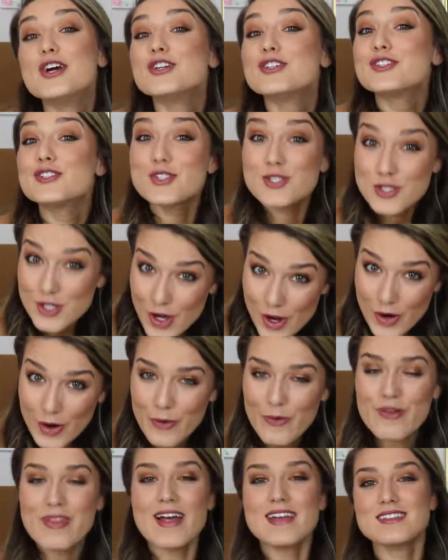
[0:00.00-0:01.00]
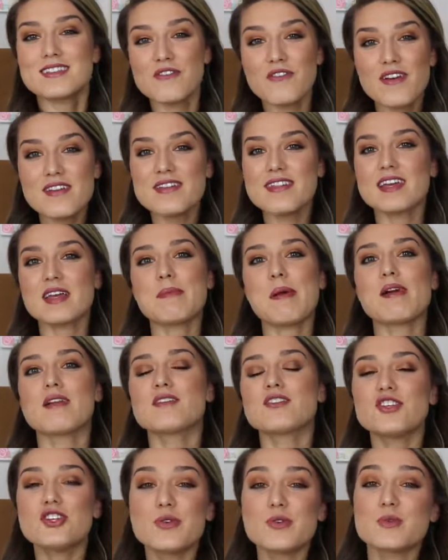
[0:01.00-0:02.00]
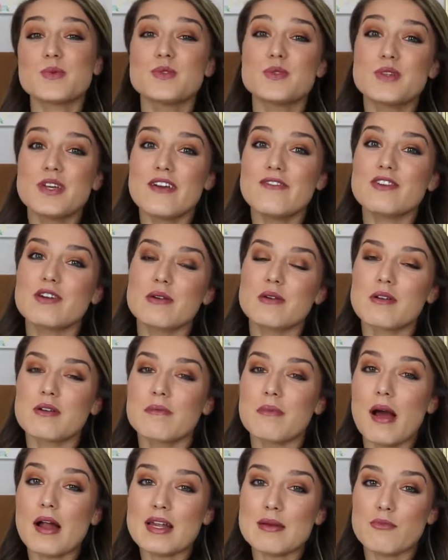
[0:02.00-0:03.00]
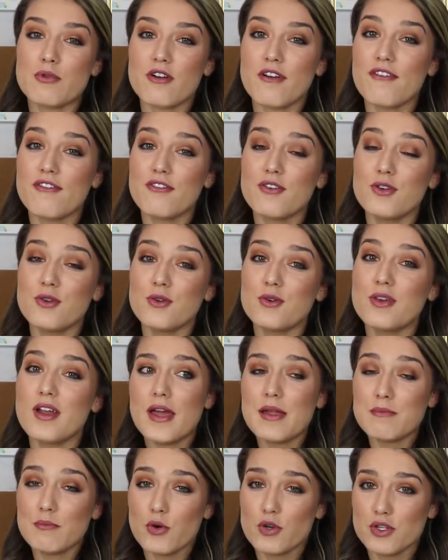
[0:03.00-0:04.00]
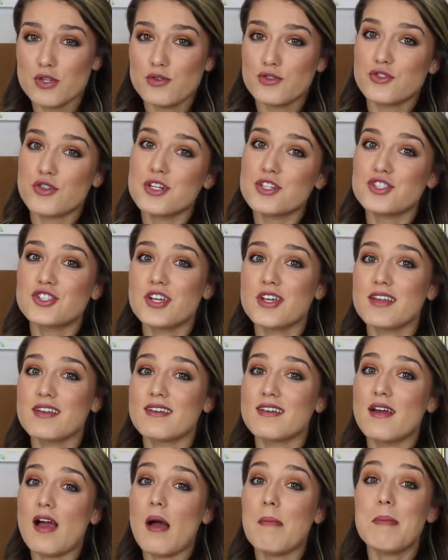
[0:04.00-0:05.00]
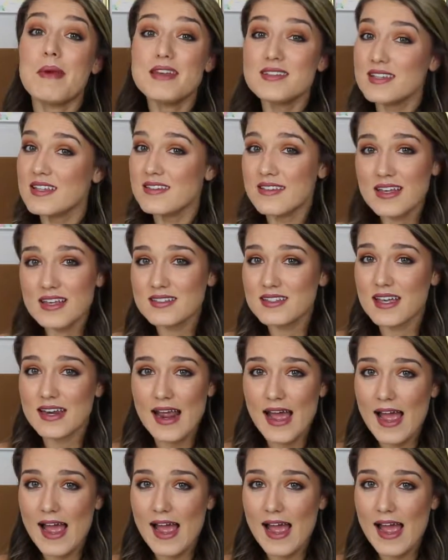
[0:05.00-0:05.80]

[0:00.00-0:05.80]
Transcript: So that's the fun thing about it too, is when you give your body more food and more nutrition, amazing things can